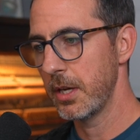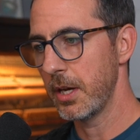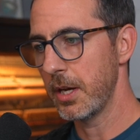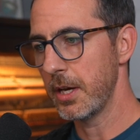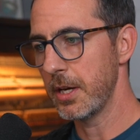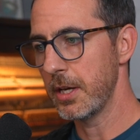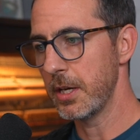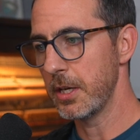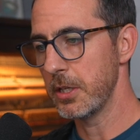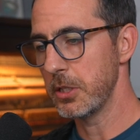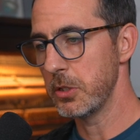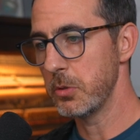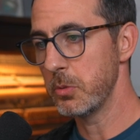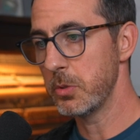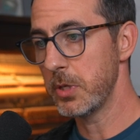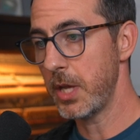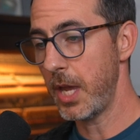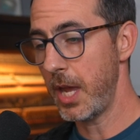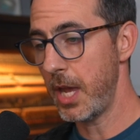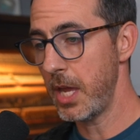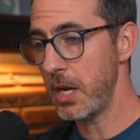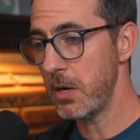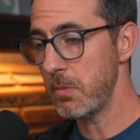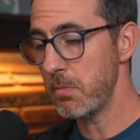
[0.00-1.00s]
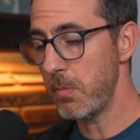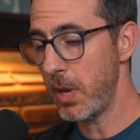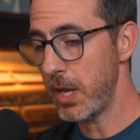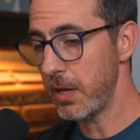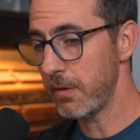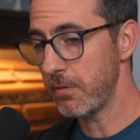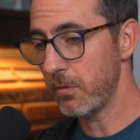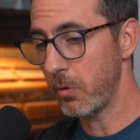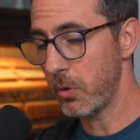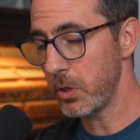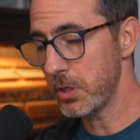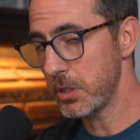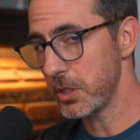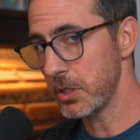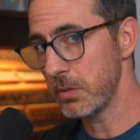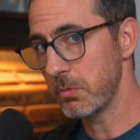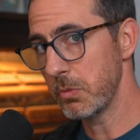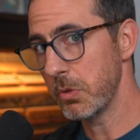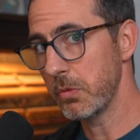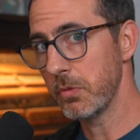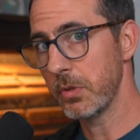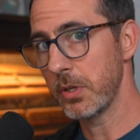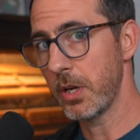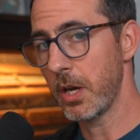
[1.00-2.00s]
You can make voices
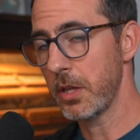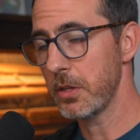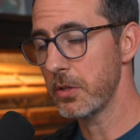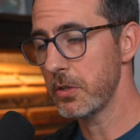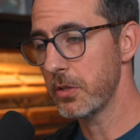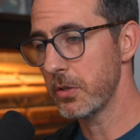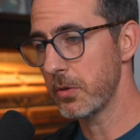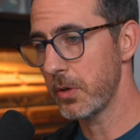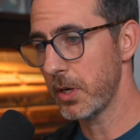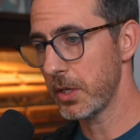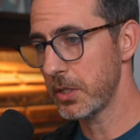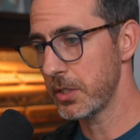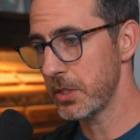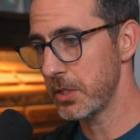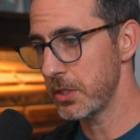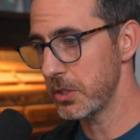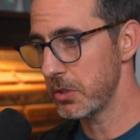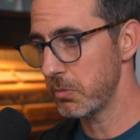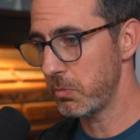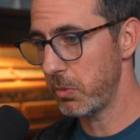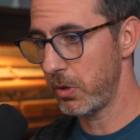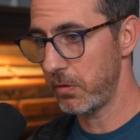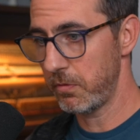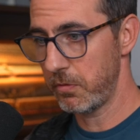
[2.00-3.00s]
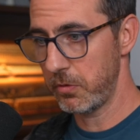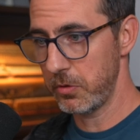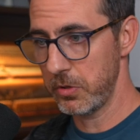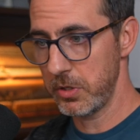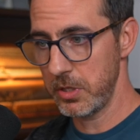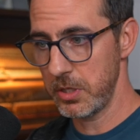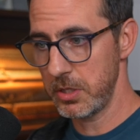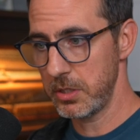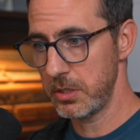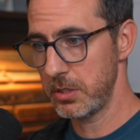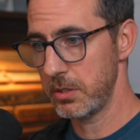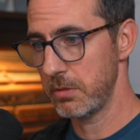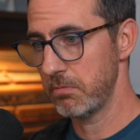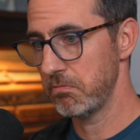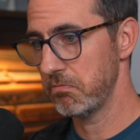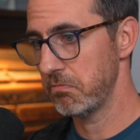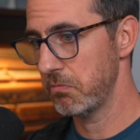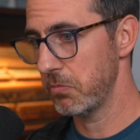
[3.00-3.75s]
move in other directions, but for this,